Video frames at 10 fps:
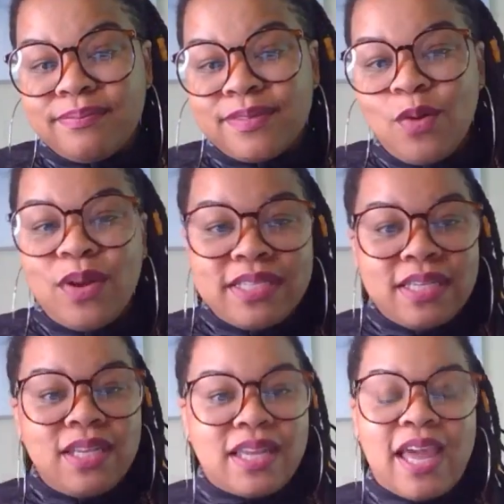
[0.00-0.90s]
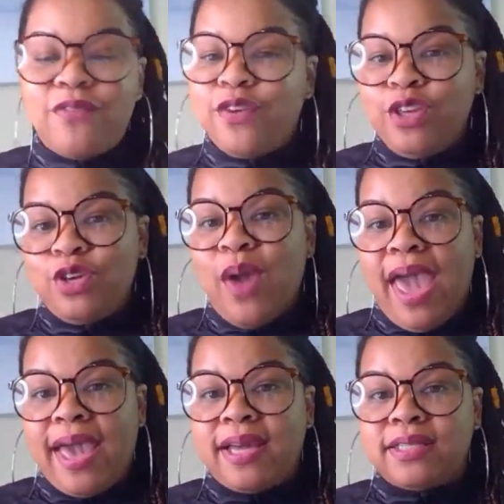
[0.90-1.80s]
What does it look like for you
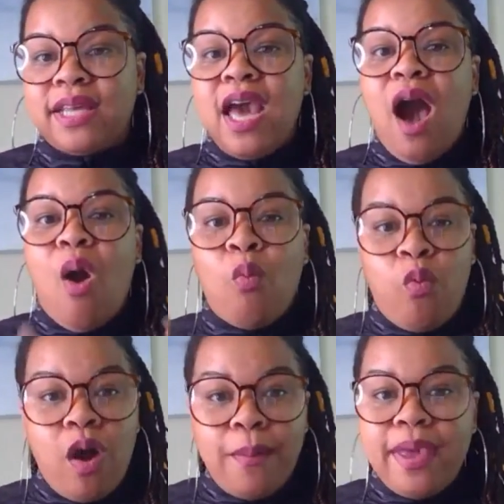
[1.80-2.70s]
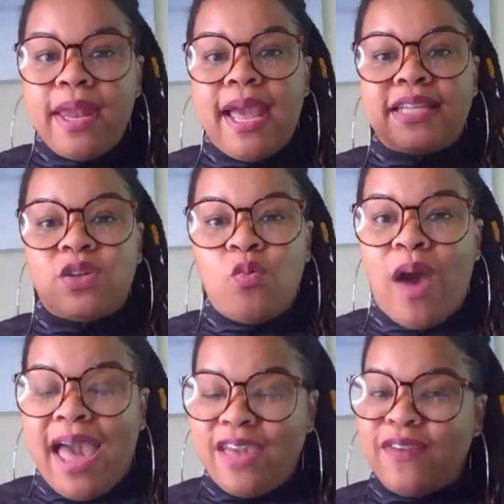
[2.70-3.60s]
as a woman, as a
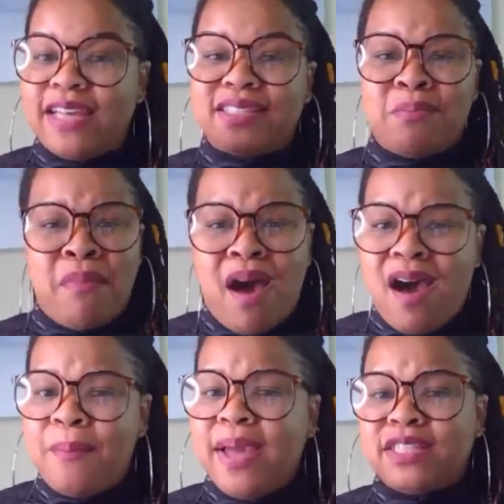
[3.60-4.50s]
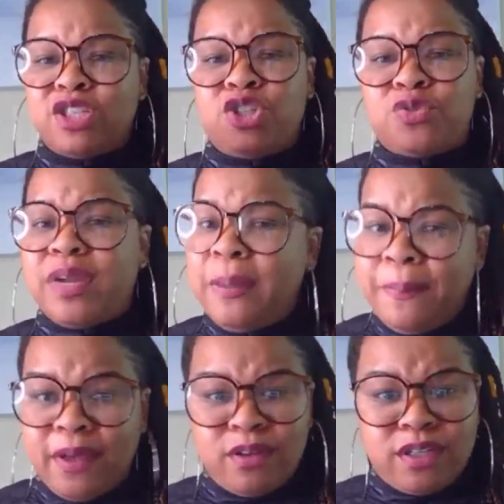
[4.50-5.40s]
wife, as a mom, as a dream
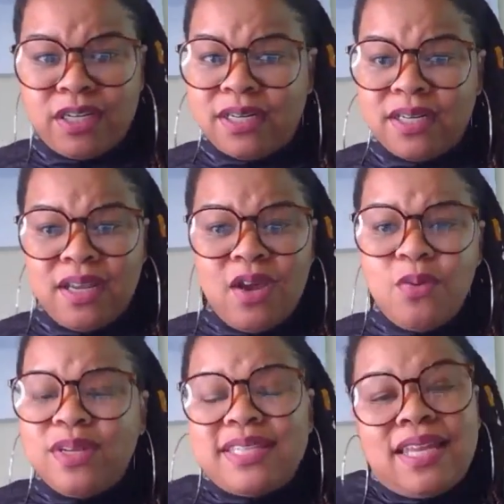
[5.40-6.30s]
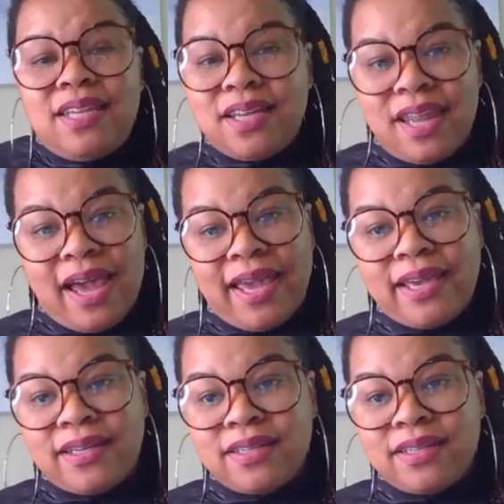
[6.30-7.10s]
builder, what does that look like?